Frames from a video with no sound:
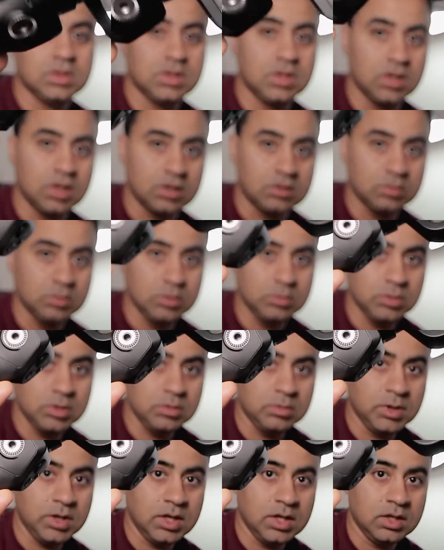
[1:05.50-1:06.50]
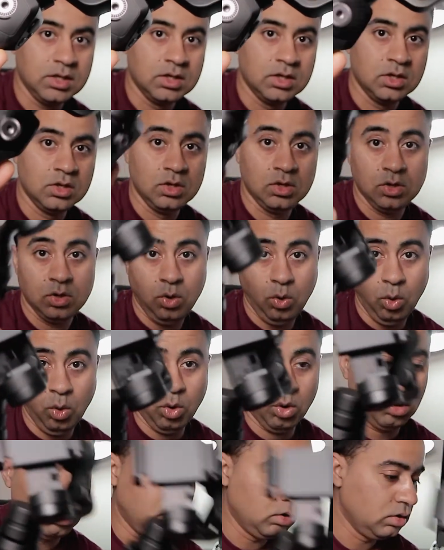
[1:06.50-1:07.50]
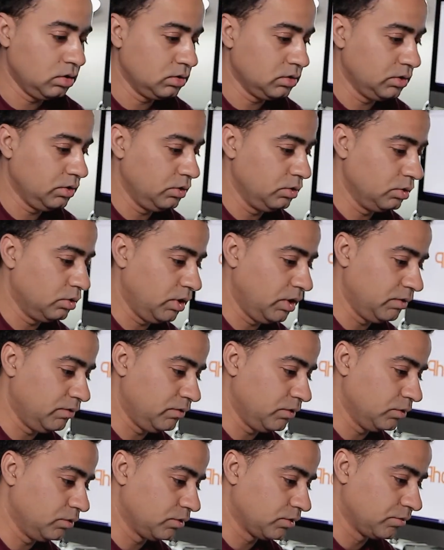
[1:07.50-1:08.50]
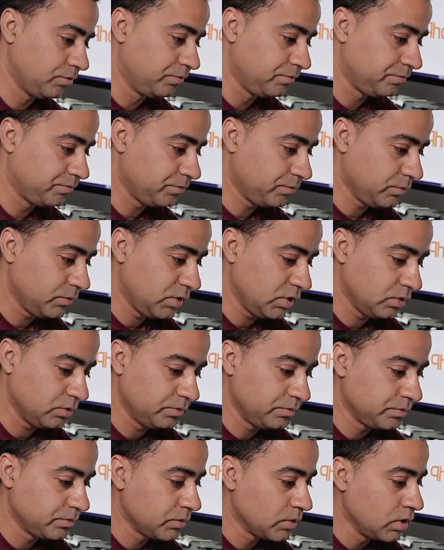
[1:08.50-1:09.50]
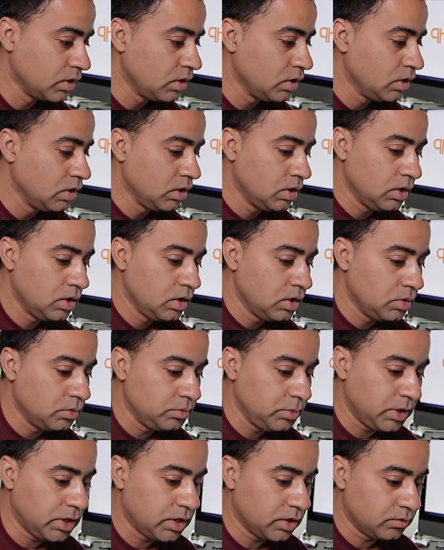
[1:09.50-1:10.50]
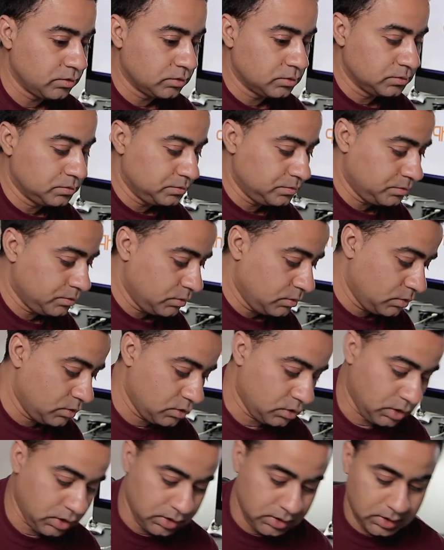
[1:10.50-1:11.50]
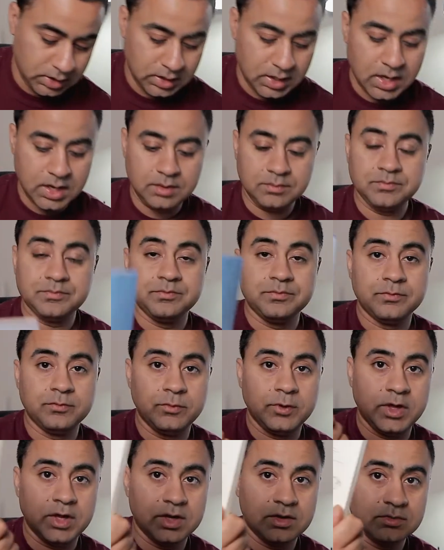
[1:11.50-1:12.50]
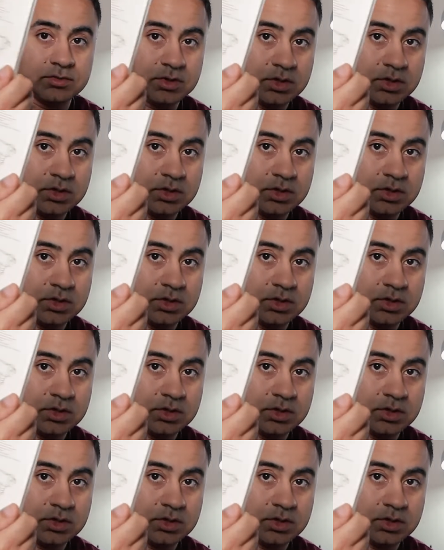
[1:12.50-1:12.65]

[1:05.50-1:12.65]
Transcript: the Osmo Mobile or your headphones, so be careful. So other than that, we have